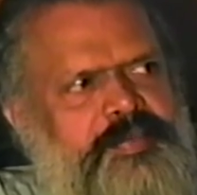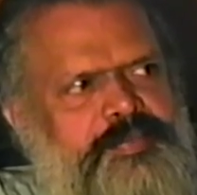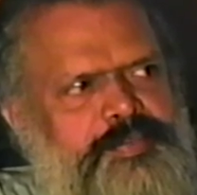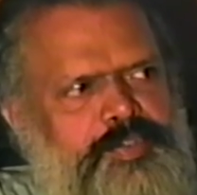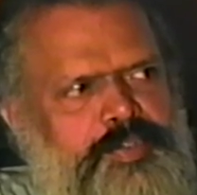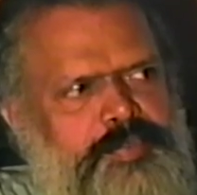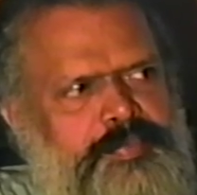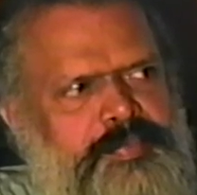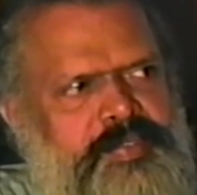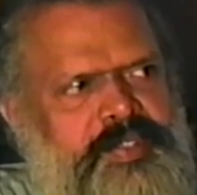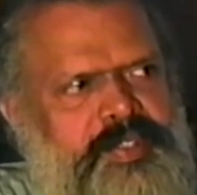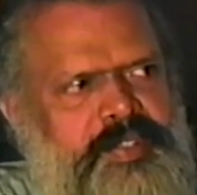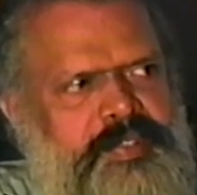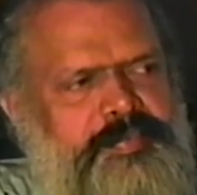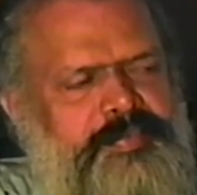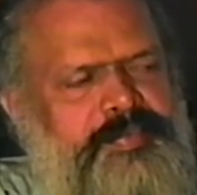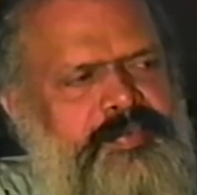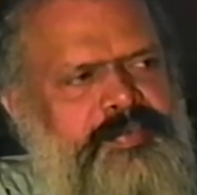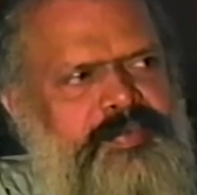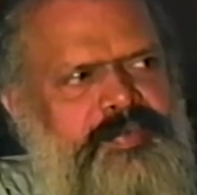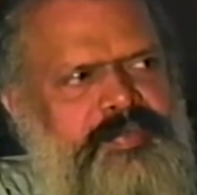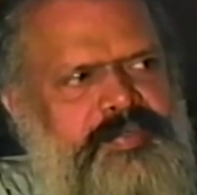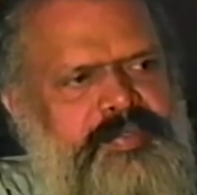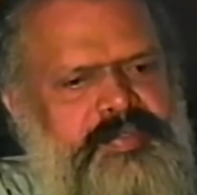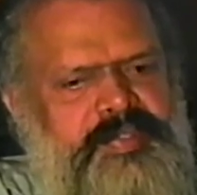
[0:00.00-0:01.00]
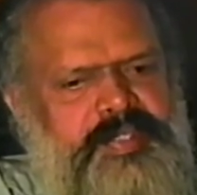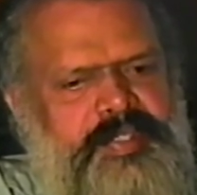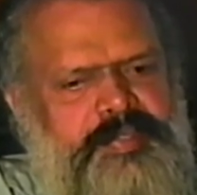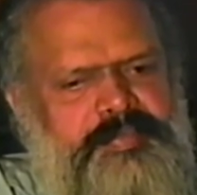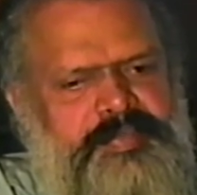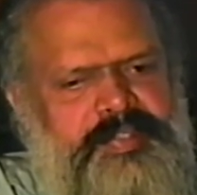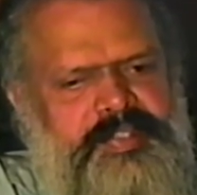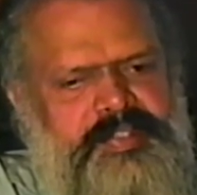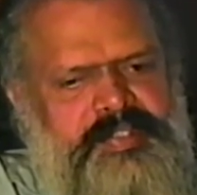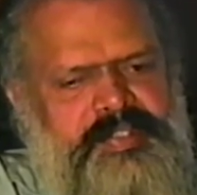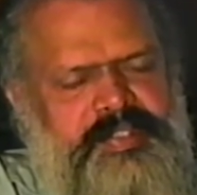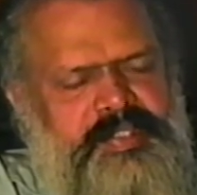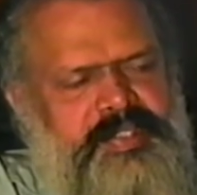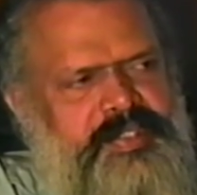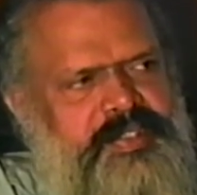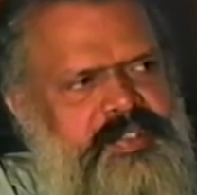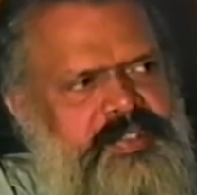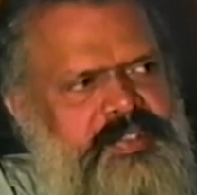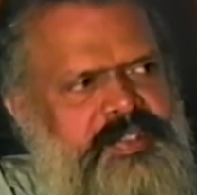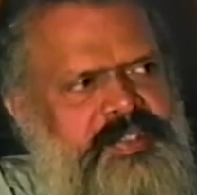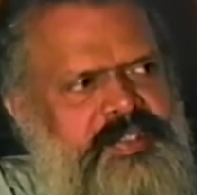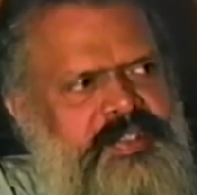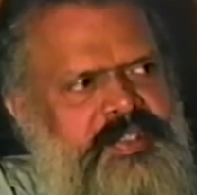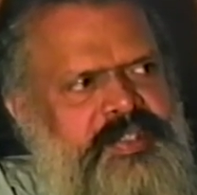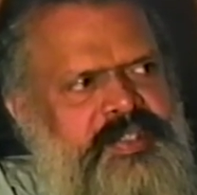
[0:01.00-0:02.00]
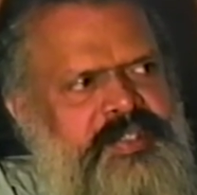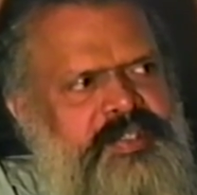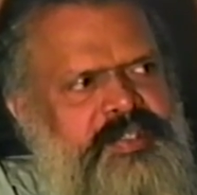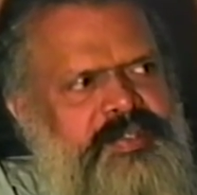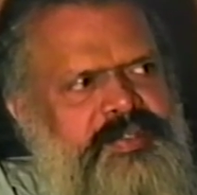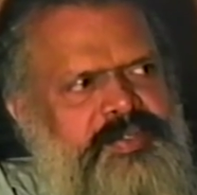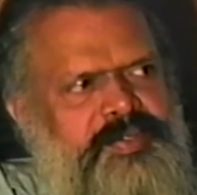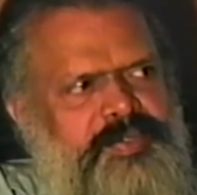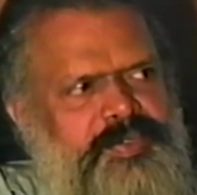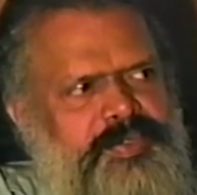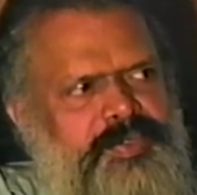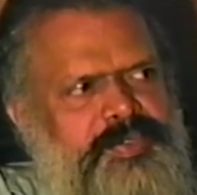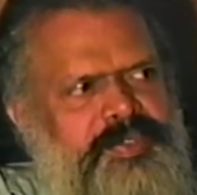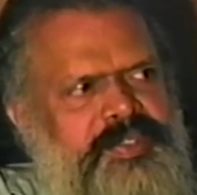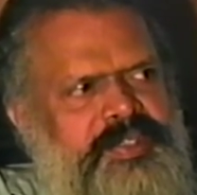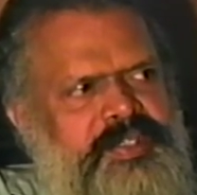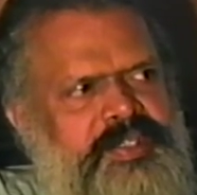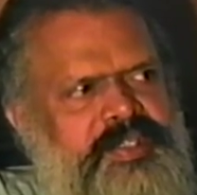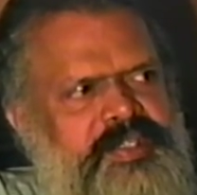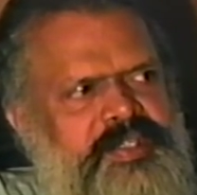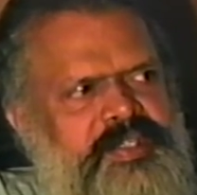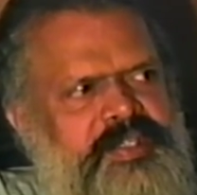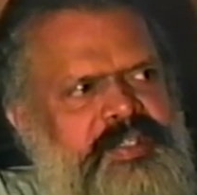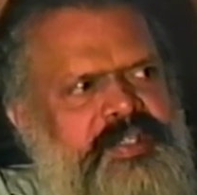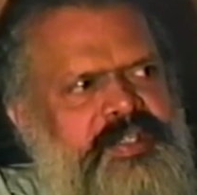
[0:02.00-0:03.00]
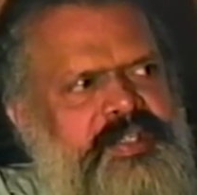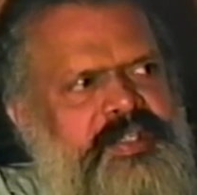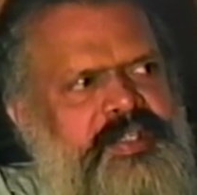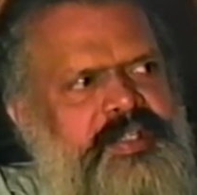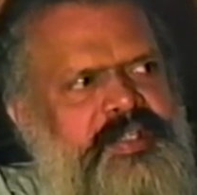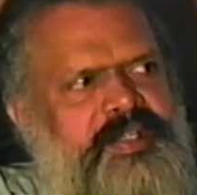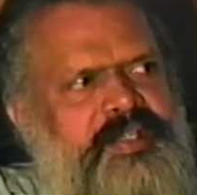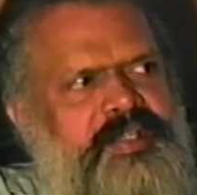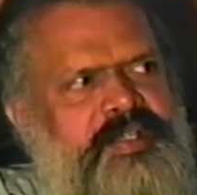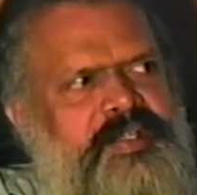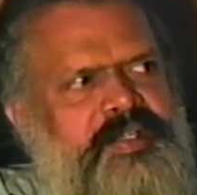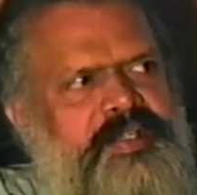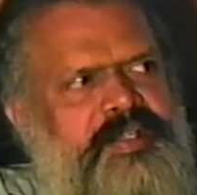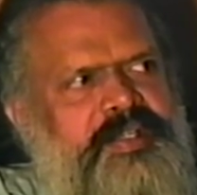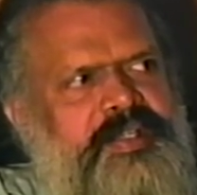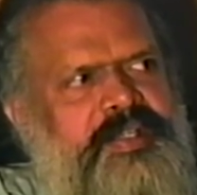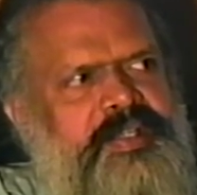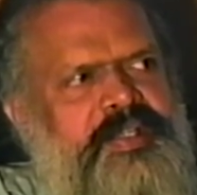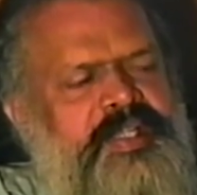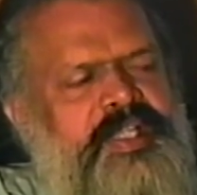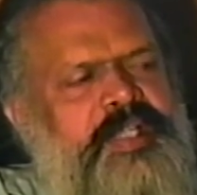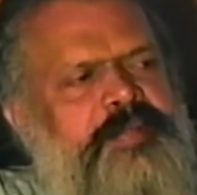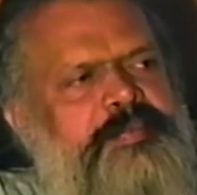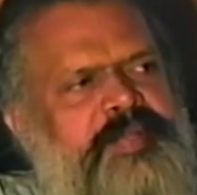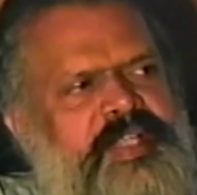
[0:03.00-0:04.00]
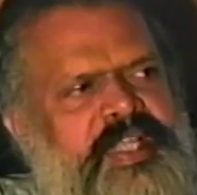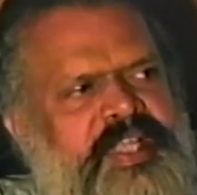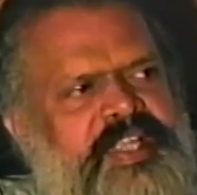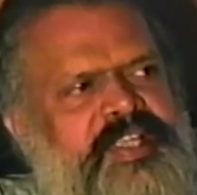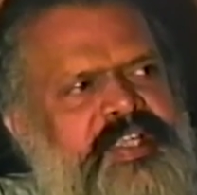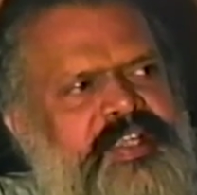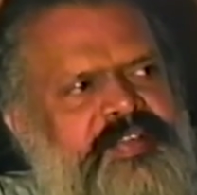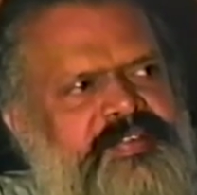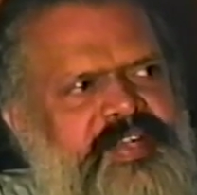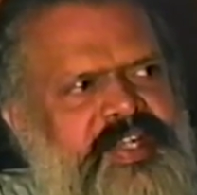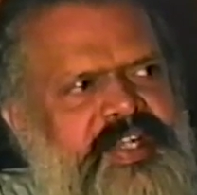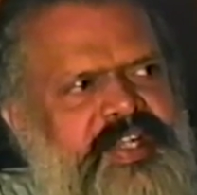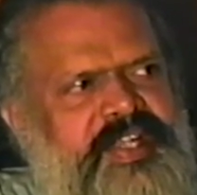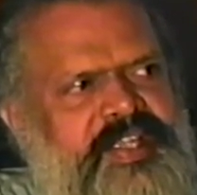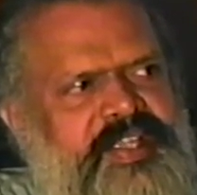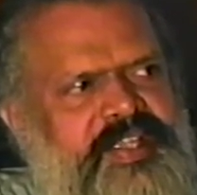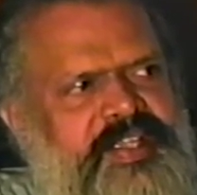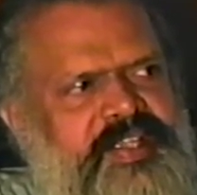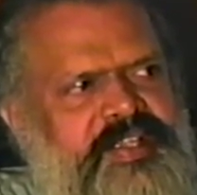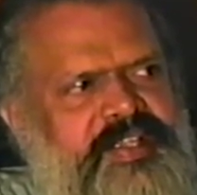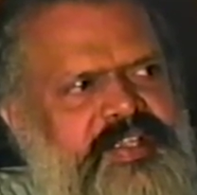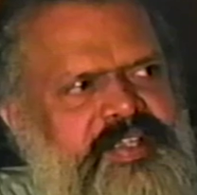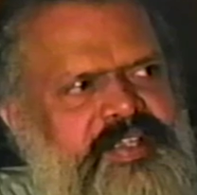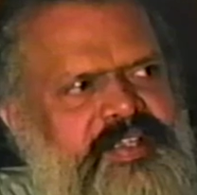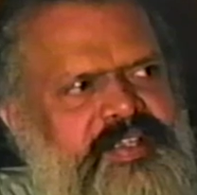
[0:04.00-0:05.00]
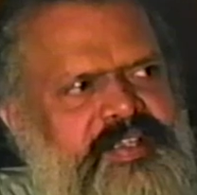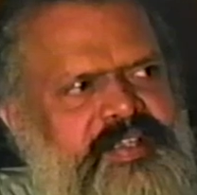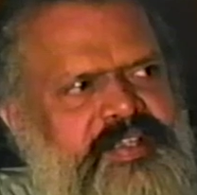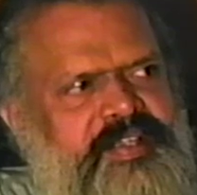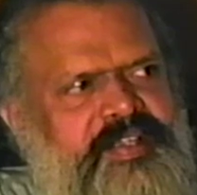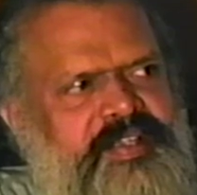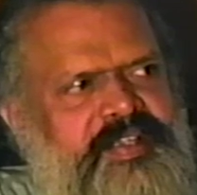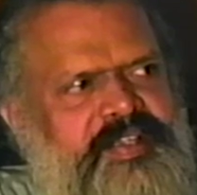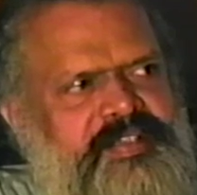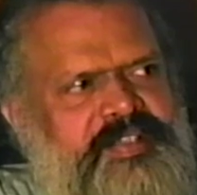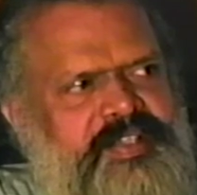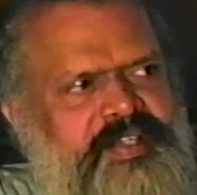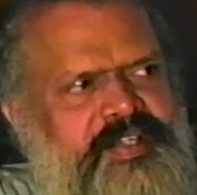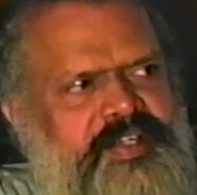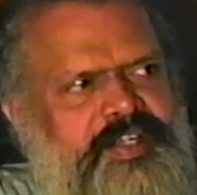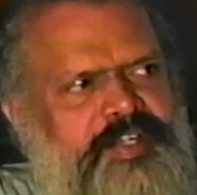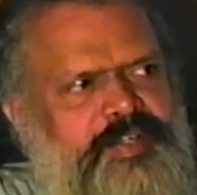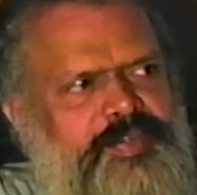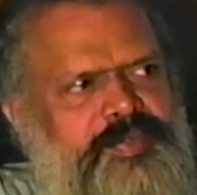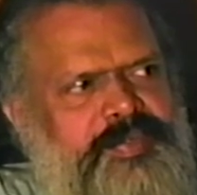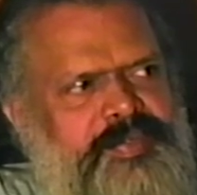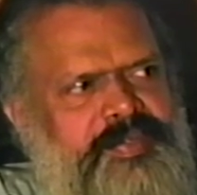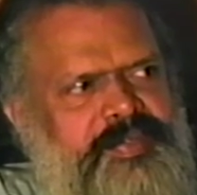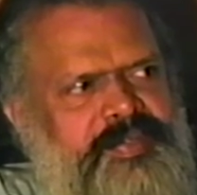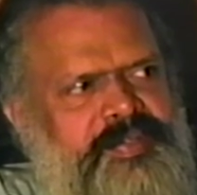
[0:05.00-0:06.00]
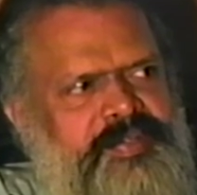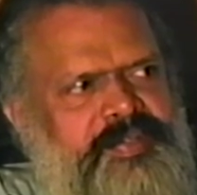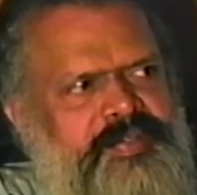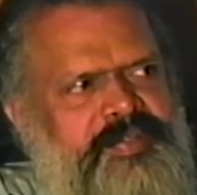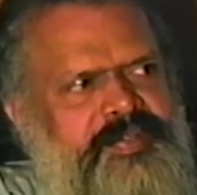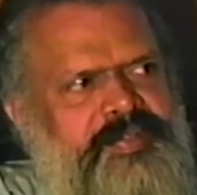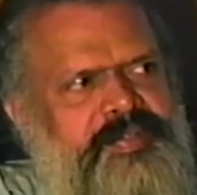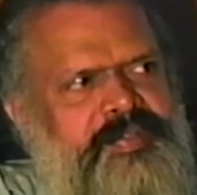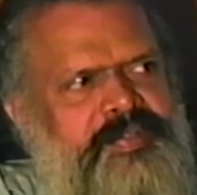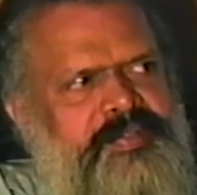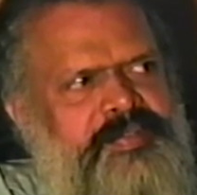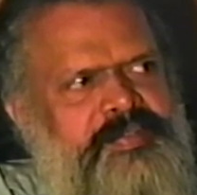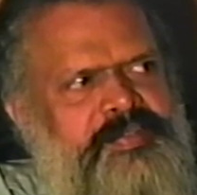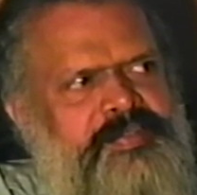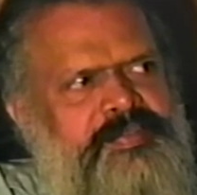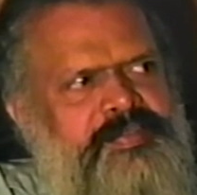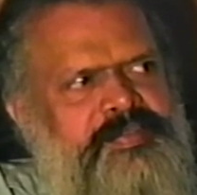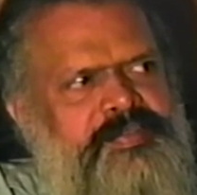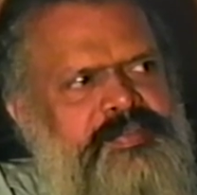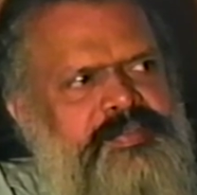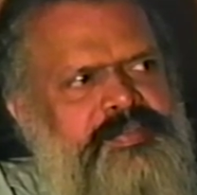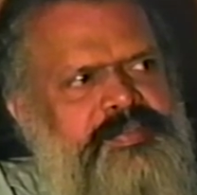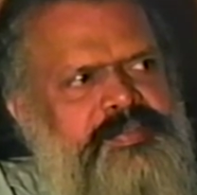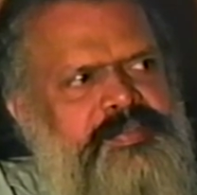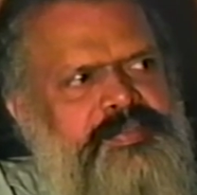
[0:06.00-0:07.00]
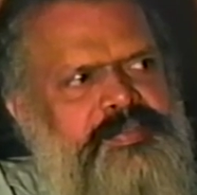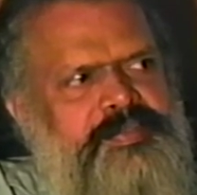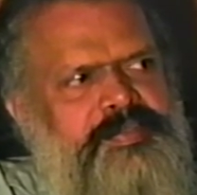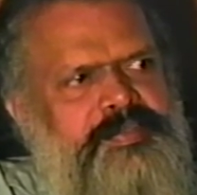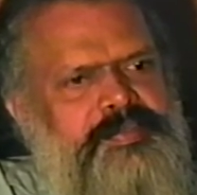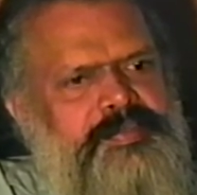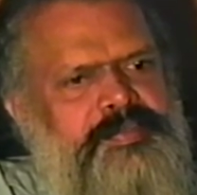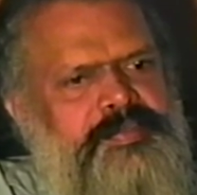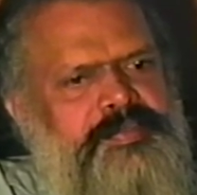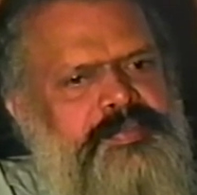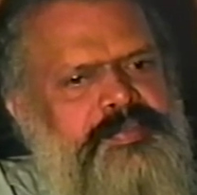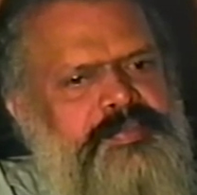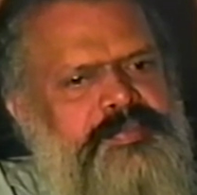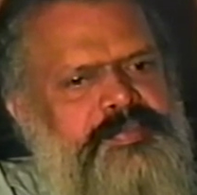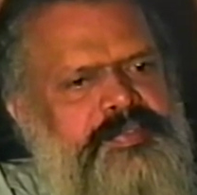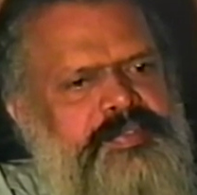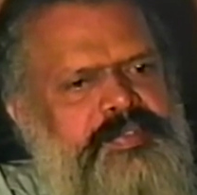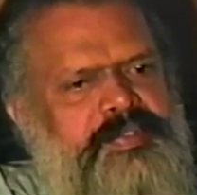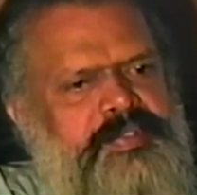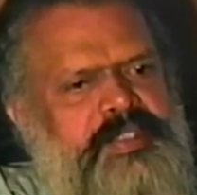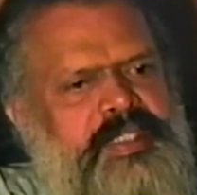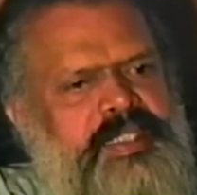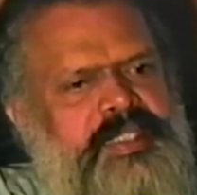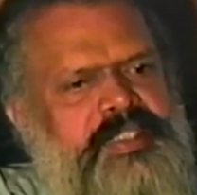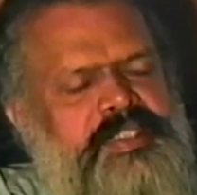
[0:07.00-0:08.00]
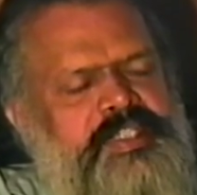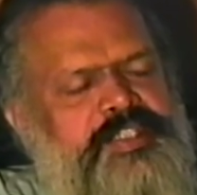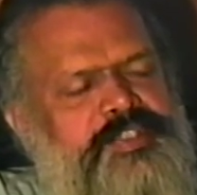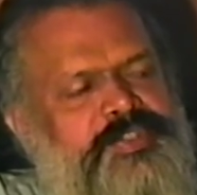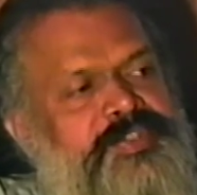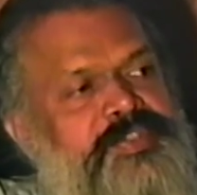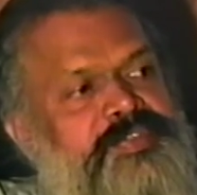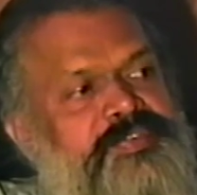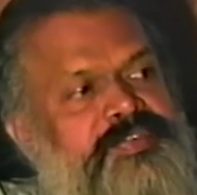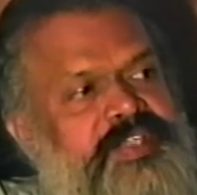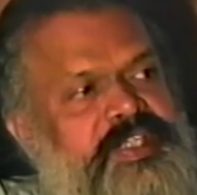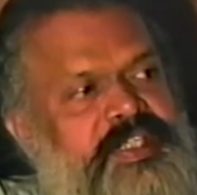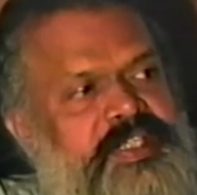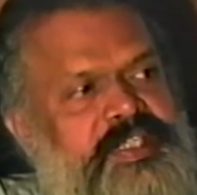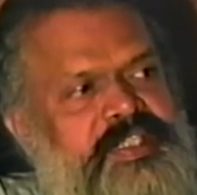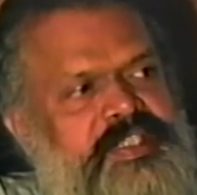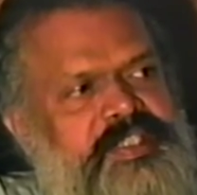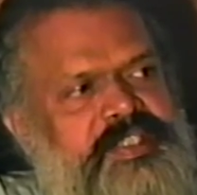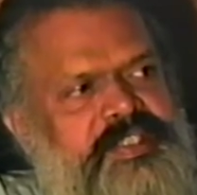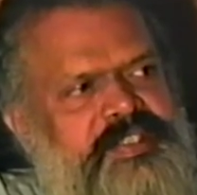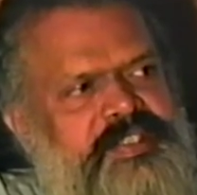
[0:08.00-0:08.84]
So I am this year old, and I am dying every day as a clown. So that's his own words.